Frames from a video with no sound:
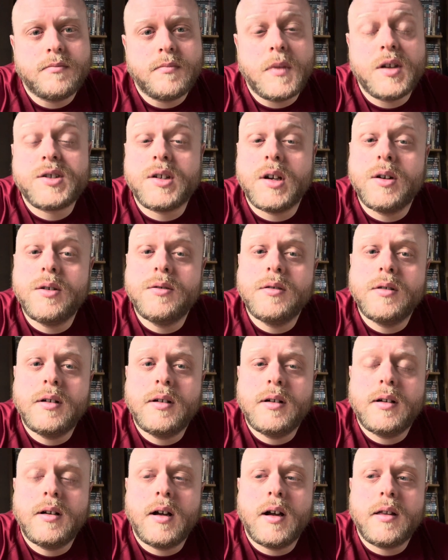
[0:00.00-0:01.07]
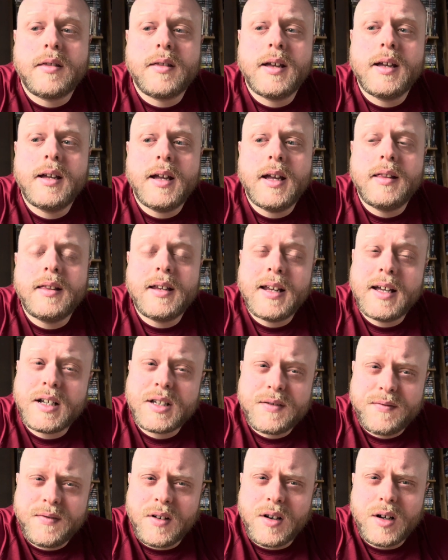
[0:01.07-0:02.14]
So I think in the next
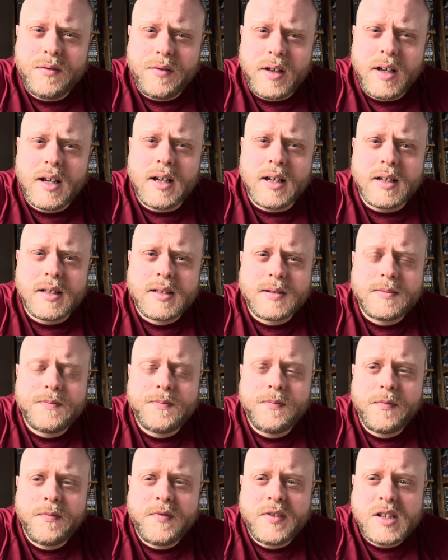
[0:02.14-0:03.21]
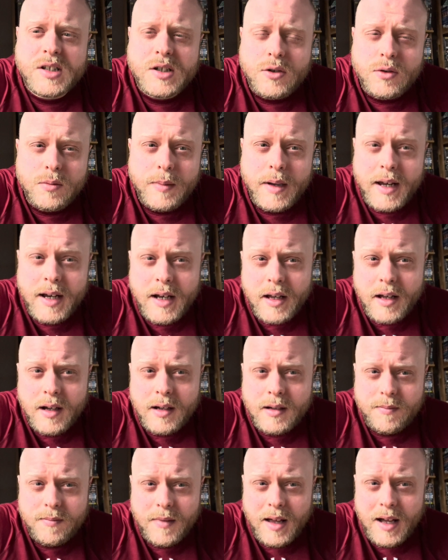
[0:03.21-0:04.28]
5 years, physical
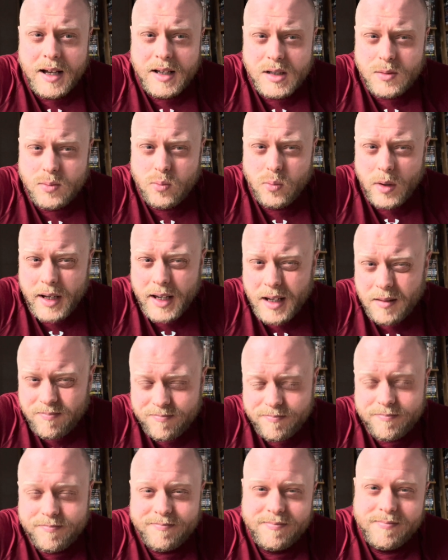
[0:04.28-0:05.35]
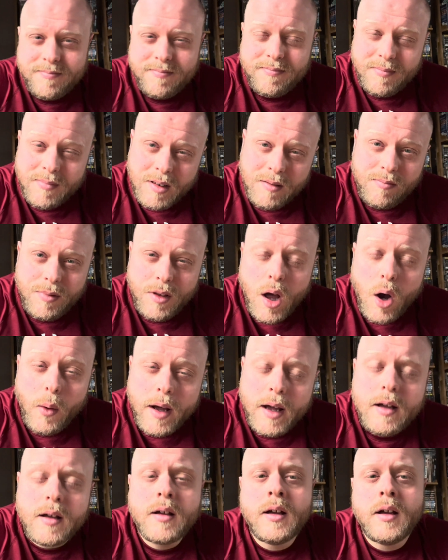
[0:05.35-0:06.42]
media as we know
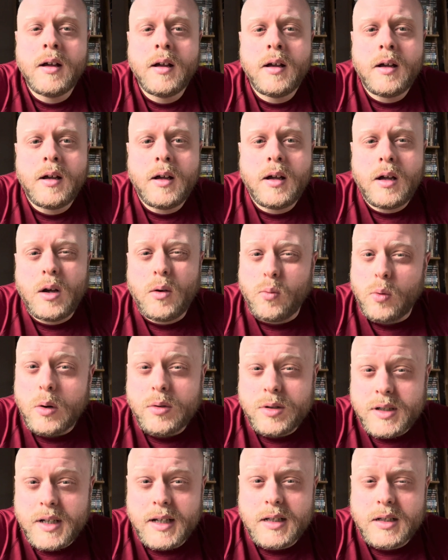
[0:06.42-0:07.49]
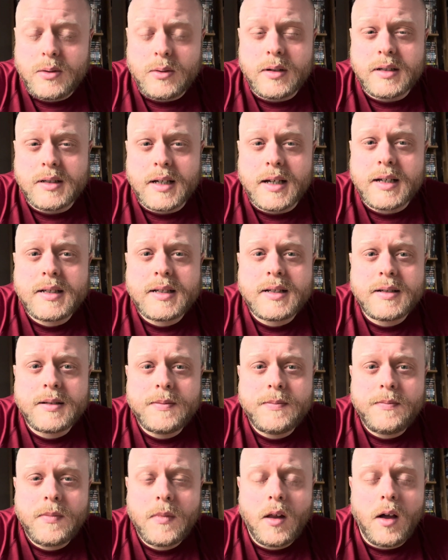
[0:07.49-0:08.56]
it will cease to exist.
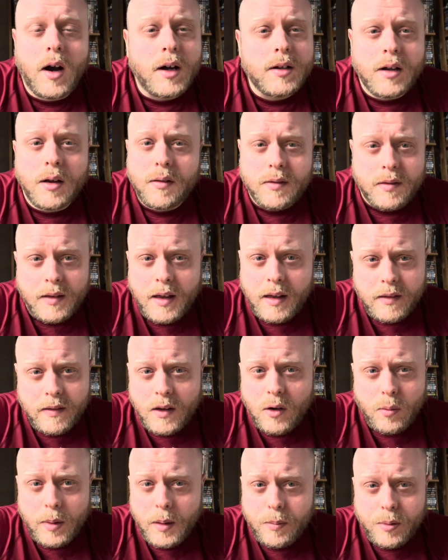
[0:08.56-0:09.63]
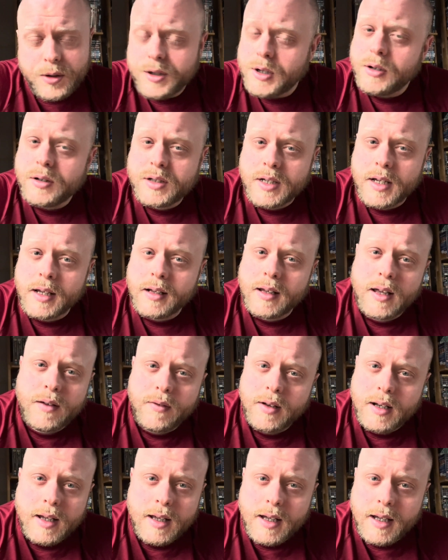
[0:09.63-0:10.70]
I don't think they'll be producing
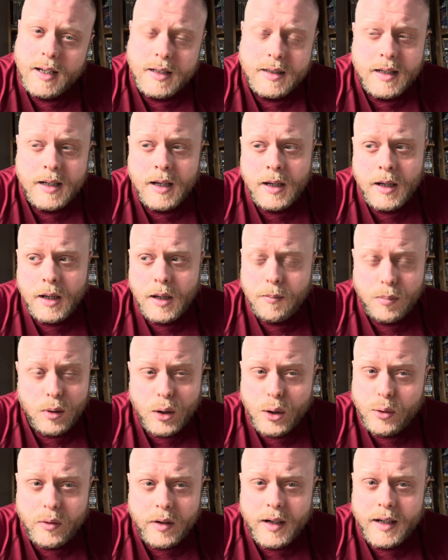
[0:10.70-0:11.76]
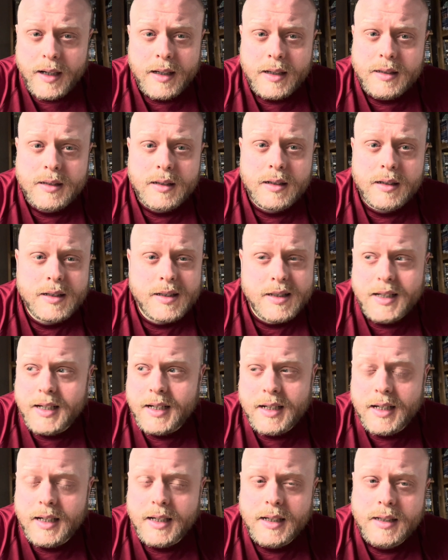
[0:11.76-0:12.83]
DVDs, Blu-rays,
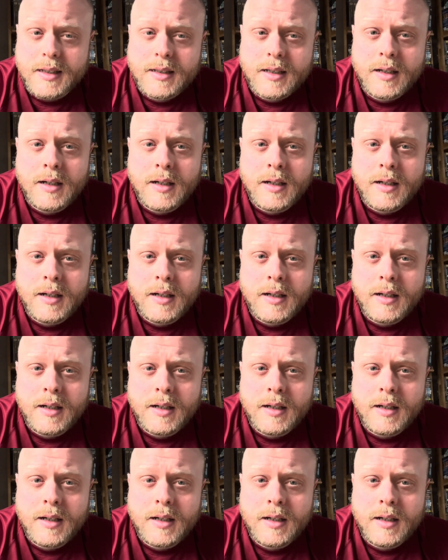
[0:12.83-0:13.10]
CDs,